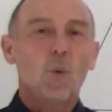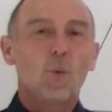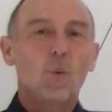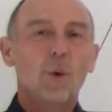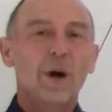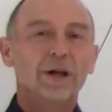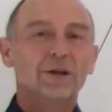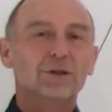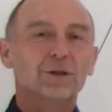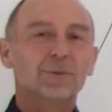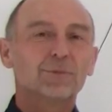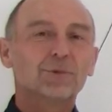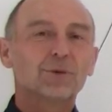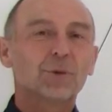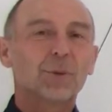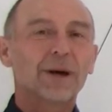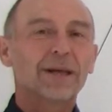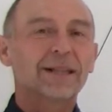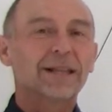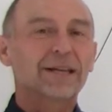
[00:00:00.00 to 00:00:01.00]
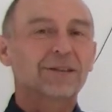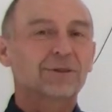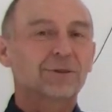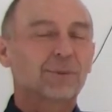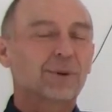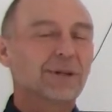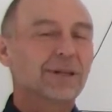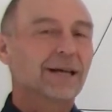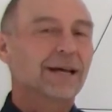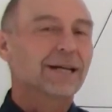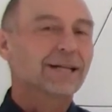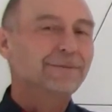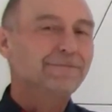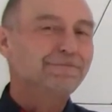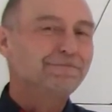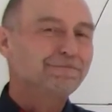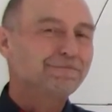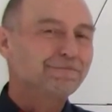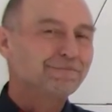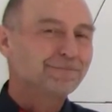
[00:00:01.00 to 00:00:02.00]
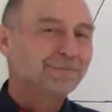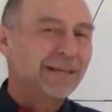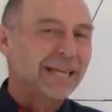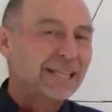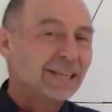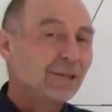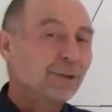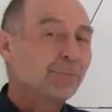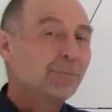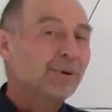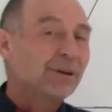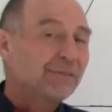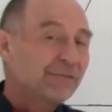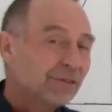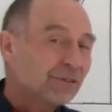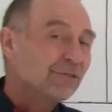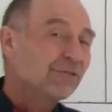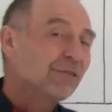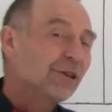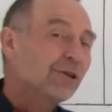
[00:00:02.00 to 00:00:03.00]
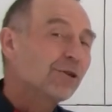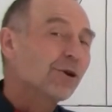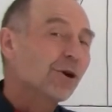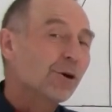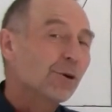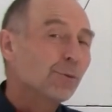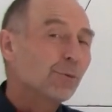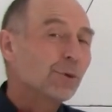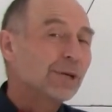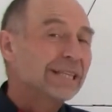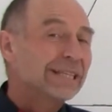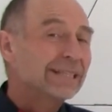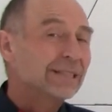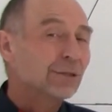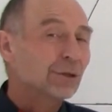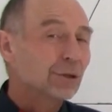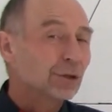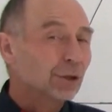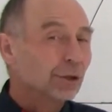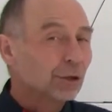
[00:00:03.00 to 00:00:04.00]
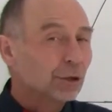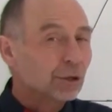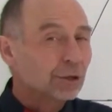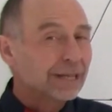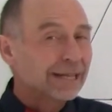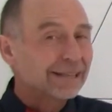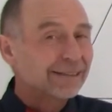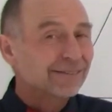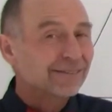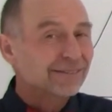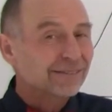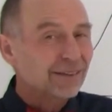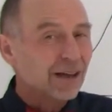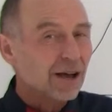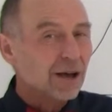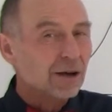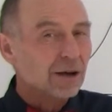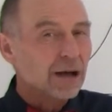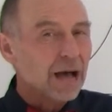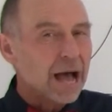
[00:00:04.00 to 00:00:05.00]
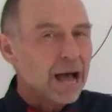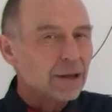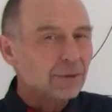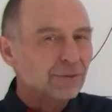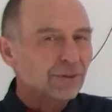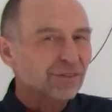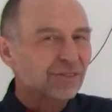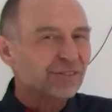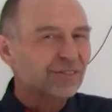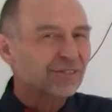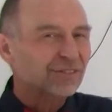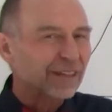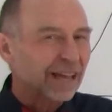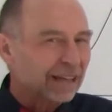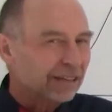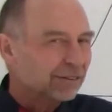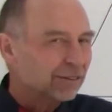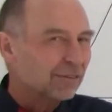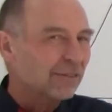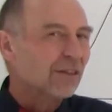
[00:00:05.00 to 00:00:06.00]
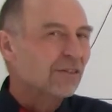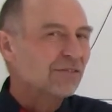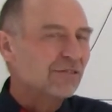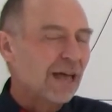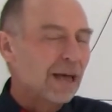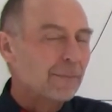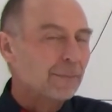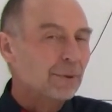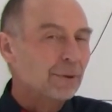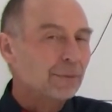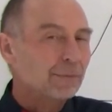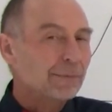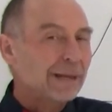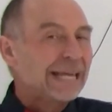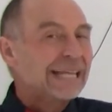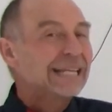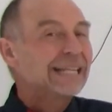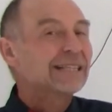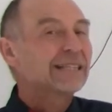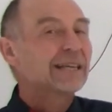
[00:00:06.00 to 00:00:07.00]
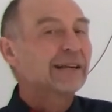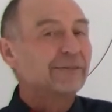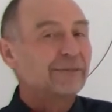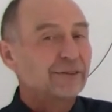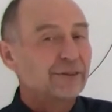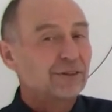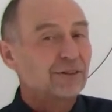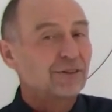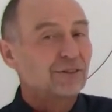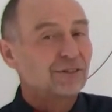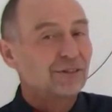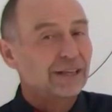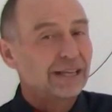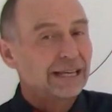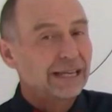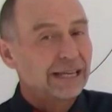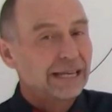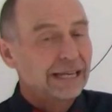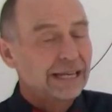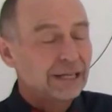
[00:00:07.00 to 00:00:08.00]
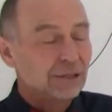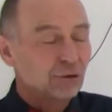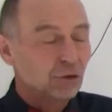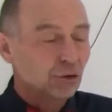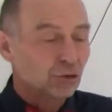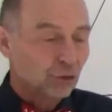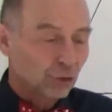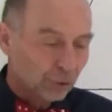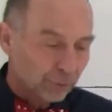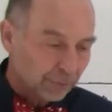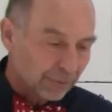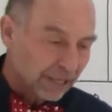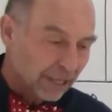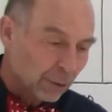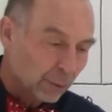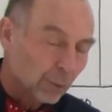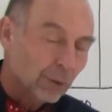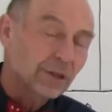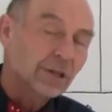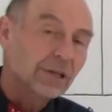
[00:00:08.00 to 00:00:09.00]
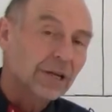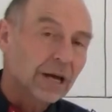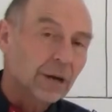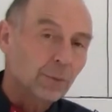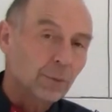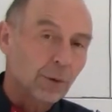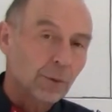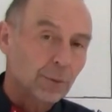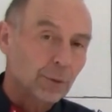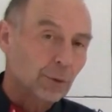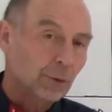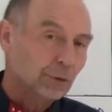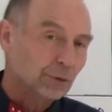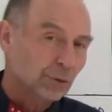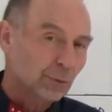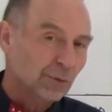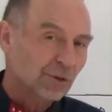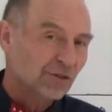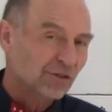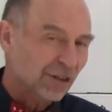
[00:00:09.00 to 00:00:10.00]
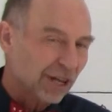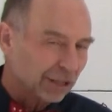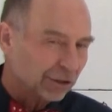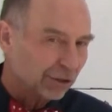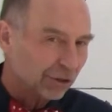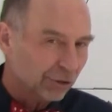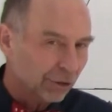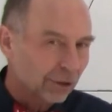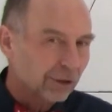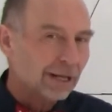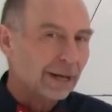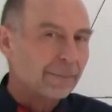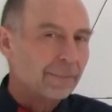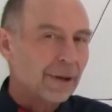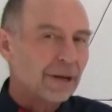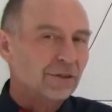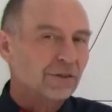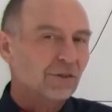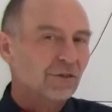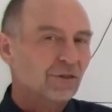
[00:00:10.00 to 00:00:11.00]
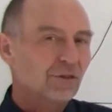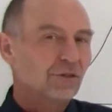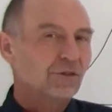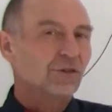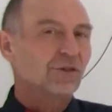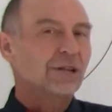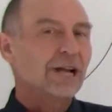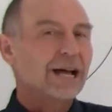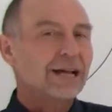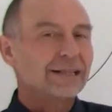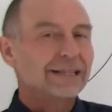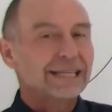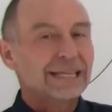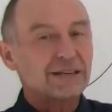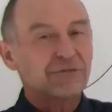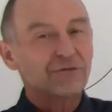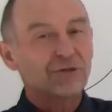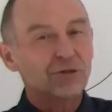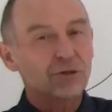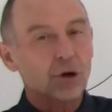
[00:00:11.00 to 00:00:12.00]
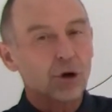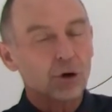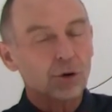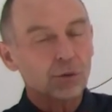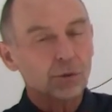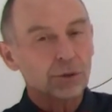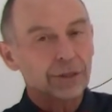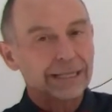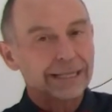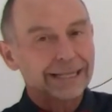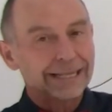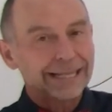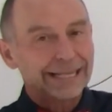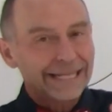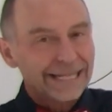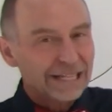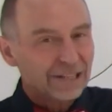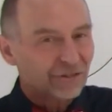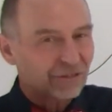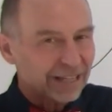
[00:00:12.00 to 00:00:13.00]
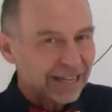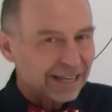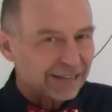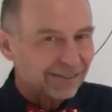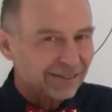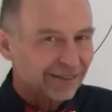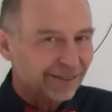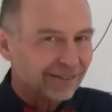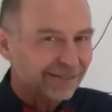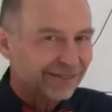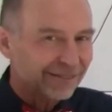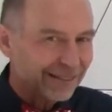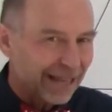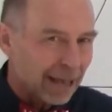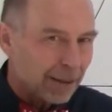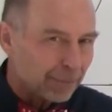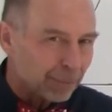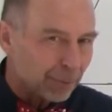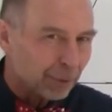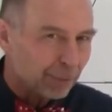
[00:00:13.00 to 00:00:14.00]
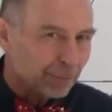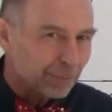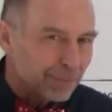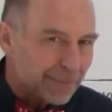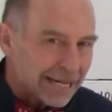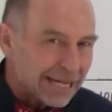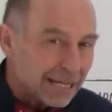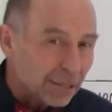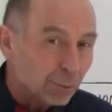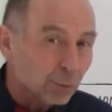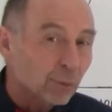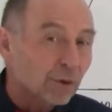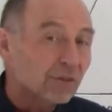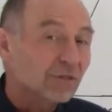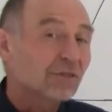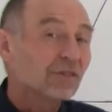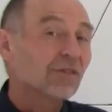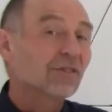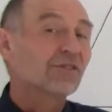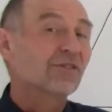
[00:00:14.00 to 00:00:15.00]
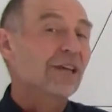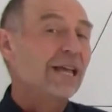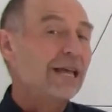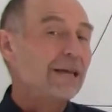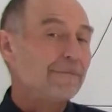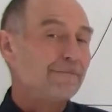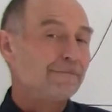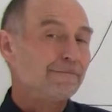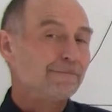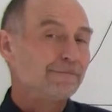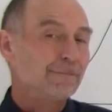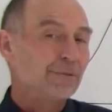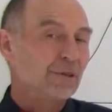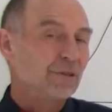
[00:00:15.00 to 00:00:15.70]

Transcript: Welcome to iLecture Online. In the previous video, we took a look and saw how the size of the sample made a difference in determining whether or not we were going to reject the null hypothesis or not, even though in each case the sample mean was the same.